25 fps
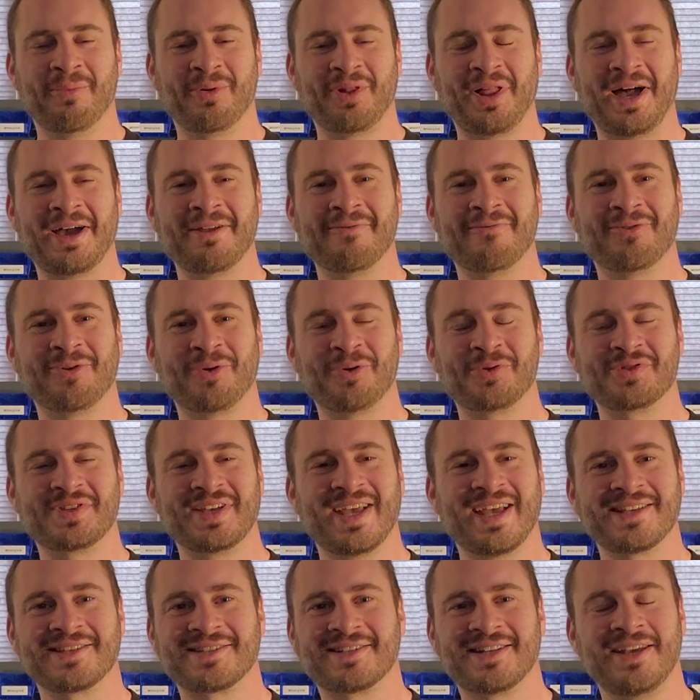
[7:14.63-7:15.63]
blindfold
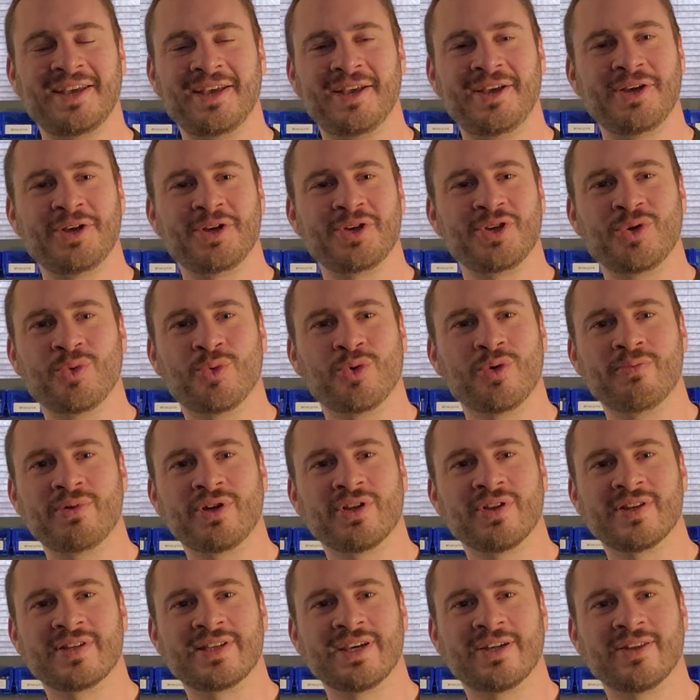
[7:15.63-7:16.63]
test, you wouldn't be
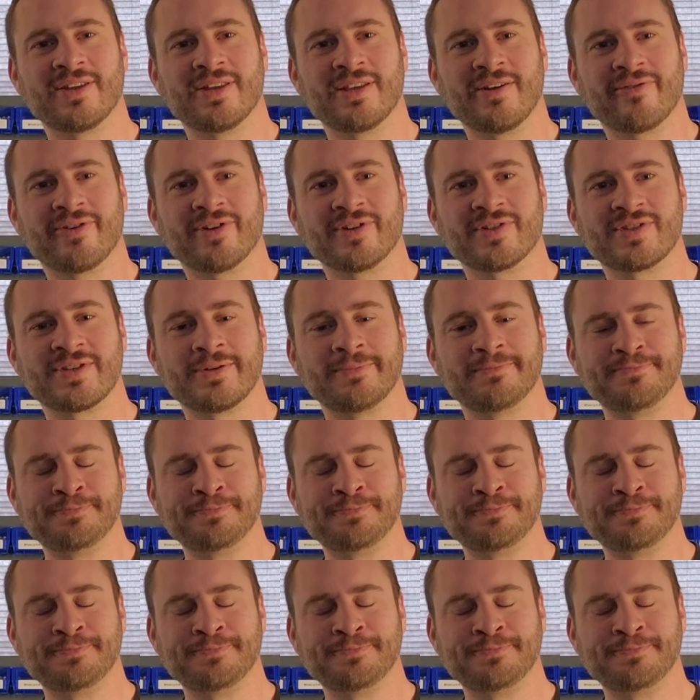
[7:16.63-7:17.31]
able to tell the difference.